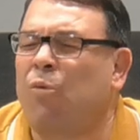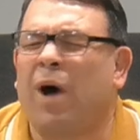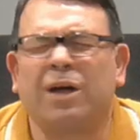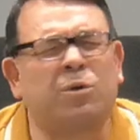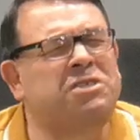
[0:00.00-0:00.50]

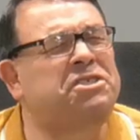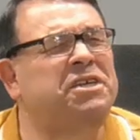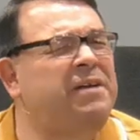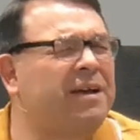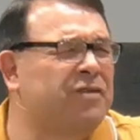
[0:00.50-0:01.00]
what
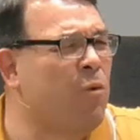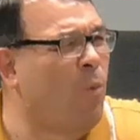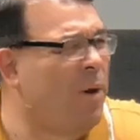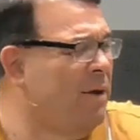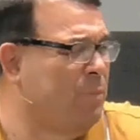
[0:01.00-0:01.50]
Christian doesn't
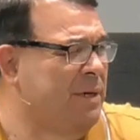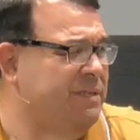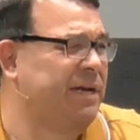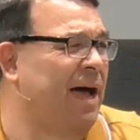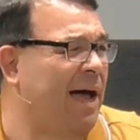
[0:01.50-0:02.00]
want to please
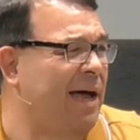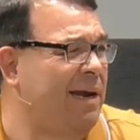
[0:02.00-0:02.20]
God?